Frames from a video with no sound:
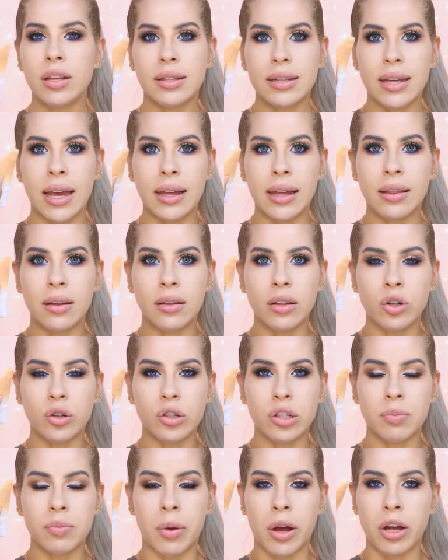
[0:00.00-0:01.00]
take the little
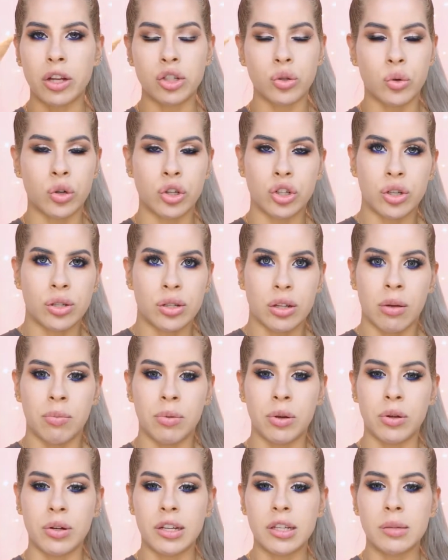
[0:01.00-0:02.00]
sponge or just a
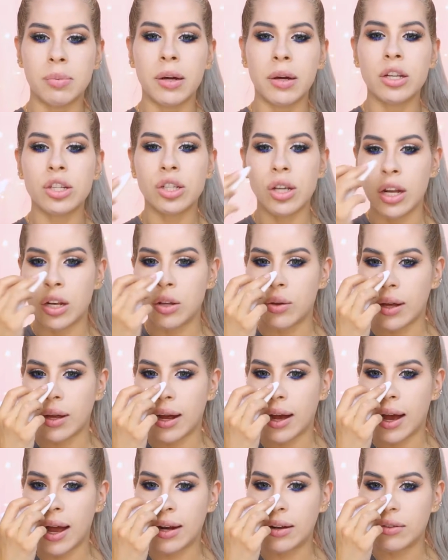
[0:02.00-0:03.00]
beauty sponge, and you
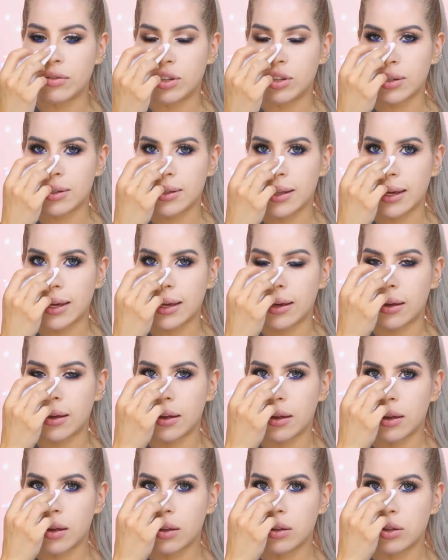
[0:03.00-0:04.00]
can kind of just like
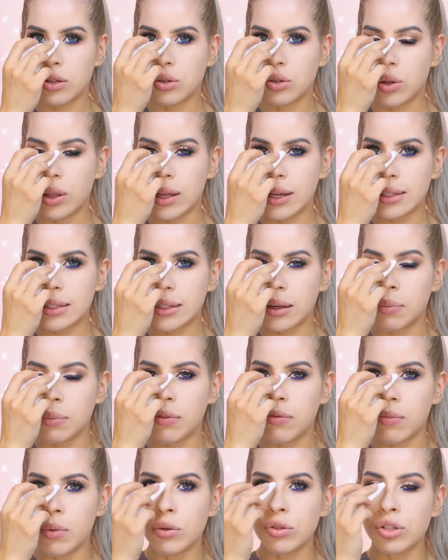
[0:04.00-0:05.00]
do this type
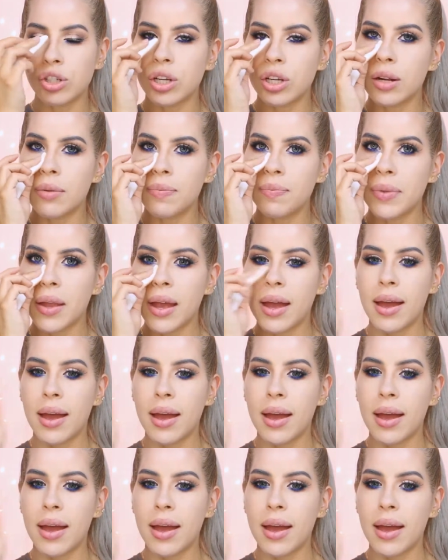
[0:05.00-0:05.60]
of motion,